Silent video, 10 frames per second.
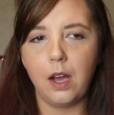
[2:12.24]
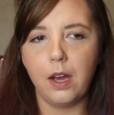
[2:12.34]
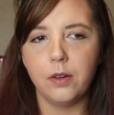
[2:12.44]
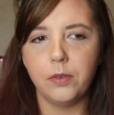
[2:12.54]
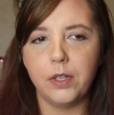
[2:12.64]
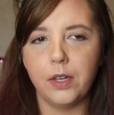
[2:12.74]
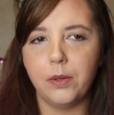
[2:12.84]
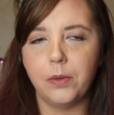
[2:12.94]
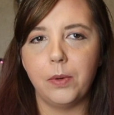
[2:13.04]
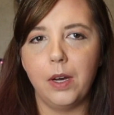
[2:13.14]
I don't
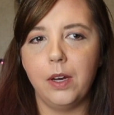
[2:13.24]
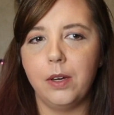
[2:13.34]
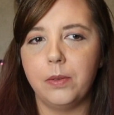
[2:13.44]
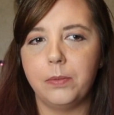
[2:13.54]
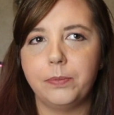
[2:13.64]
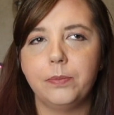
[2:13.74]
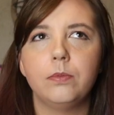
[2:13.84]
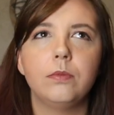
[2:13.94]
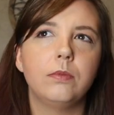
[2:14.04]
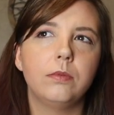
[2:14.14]
know.
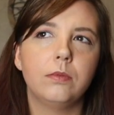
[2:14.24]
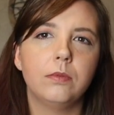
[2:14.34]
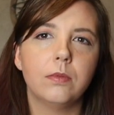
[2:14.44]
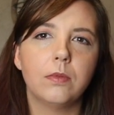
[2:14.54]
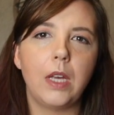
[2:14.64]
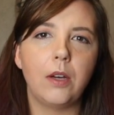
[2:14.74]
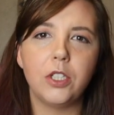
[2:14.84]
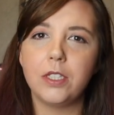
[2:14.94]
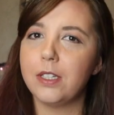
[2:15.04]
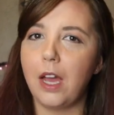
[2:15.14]
I'll
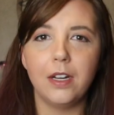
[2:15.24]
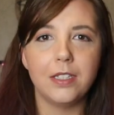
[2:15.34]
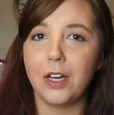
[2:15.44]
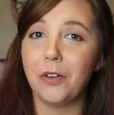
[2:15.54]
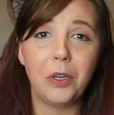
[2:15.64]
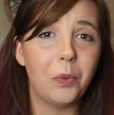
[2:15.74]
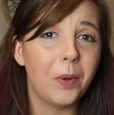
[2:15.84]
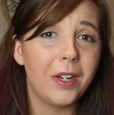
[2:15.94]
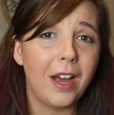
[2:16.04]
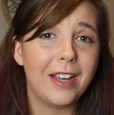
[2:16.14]
just kind of tell you
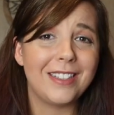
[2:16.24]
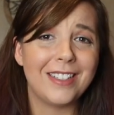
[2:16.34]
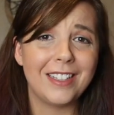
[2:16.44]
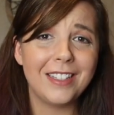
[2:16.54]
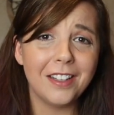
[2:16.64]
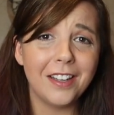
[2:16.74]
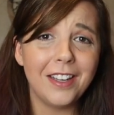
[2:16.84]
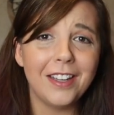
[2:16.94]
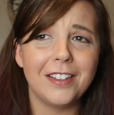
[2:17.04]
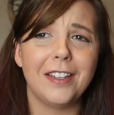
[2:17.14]
what I did
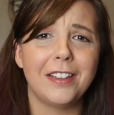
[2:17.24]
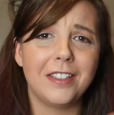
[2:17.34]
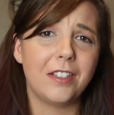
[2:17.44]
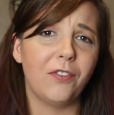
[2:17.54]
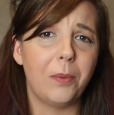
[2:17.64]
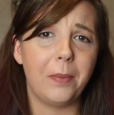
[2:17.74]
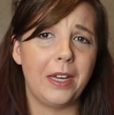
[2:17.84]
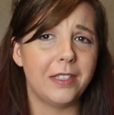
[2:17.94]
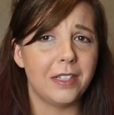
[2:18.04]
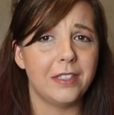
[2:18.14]
like the different
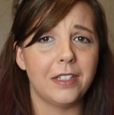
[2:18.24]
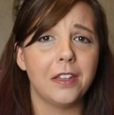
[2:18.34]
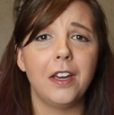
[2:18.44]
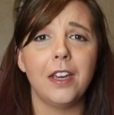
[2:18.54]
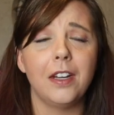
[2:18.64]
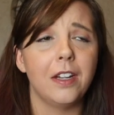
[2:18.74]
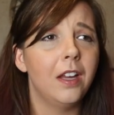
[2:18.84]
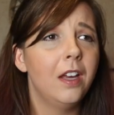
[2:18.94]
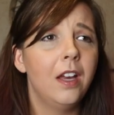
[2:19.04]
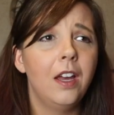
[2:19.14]
bands I did like. And
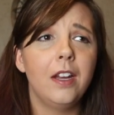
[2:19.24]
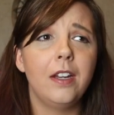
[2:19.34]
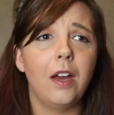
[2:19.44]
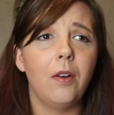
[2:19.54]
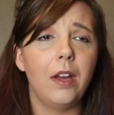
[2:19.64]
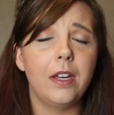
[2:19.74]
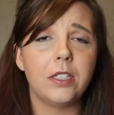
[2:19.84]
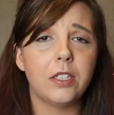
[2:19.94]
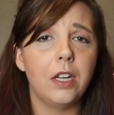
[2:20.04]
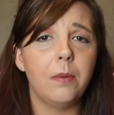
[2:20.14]
now
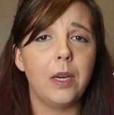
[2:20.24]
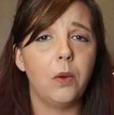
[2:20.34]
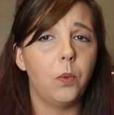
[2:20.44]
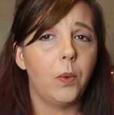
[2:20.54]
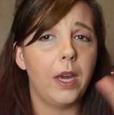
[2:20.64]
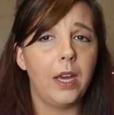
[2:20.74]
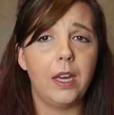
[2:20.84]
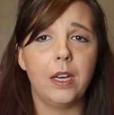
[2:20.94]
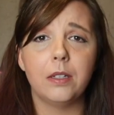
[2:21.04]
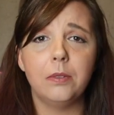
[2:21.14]
it's going to be
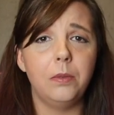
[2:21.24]
way,